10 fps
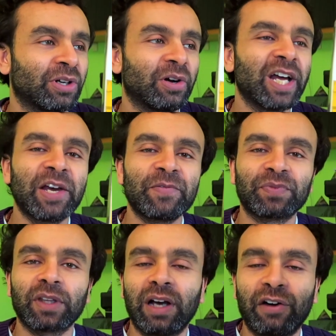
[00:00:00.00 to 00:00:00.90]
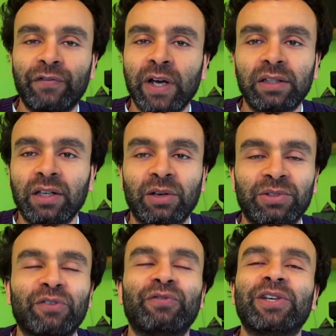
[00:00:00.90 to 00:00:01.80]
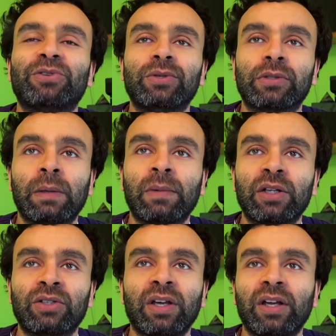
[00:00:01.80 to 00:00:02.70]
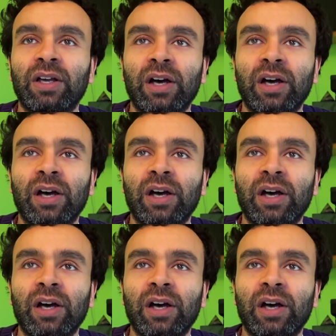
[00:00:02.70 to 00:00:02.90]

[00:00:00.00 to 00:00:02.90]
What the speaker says: So I thanked her. I was like, thank you so much.